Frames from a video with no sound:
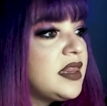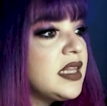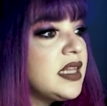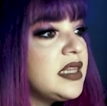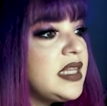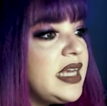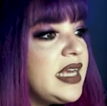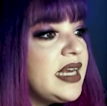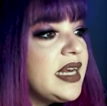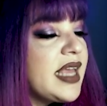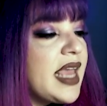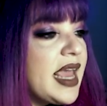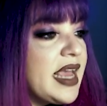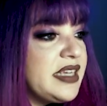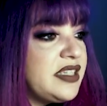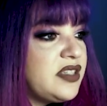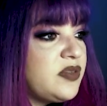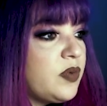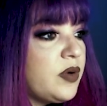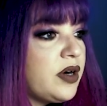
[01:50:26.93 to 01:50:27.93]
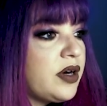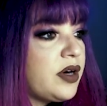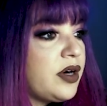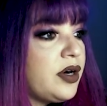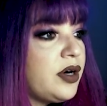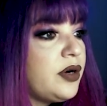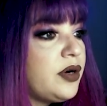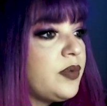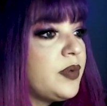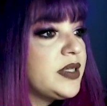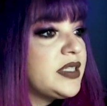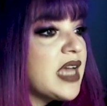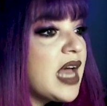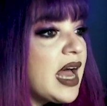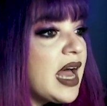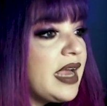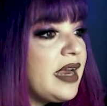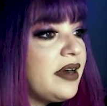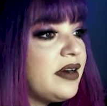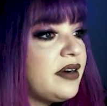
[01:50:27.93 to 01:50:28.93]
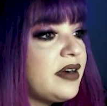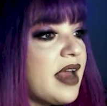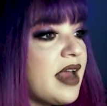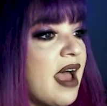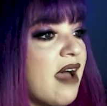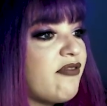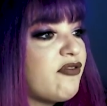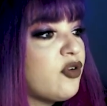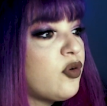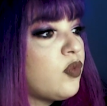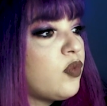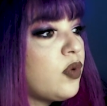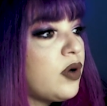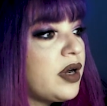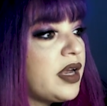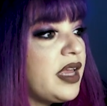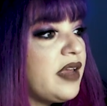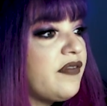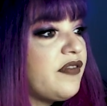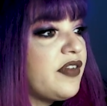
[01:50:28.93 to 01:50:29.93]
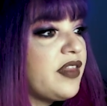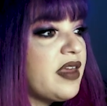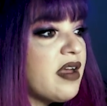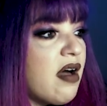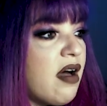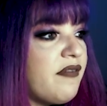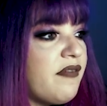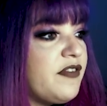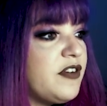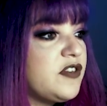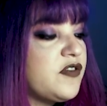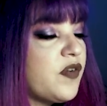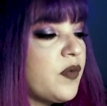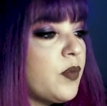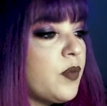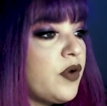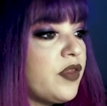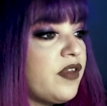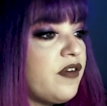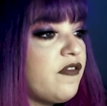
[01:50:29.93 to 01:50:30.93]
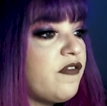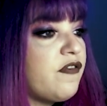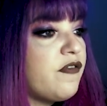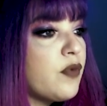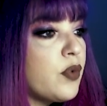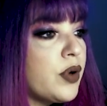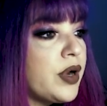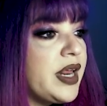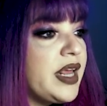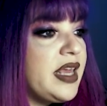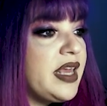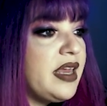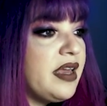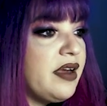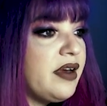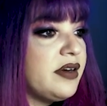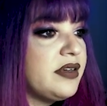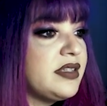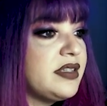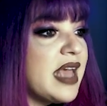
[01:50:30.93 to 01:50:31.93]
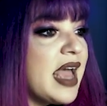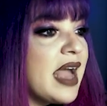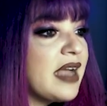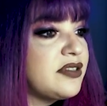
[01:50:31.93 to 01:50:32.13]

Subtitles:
The lead caseworker, who retired after working for the office for more than 40 years,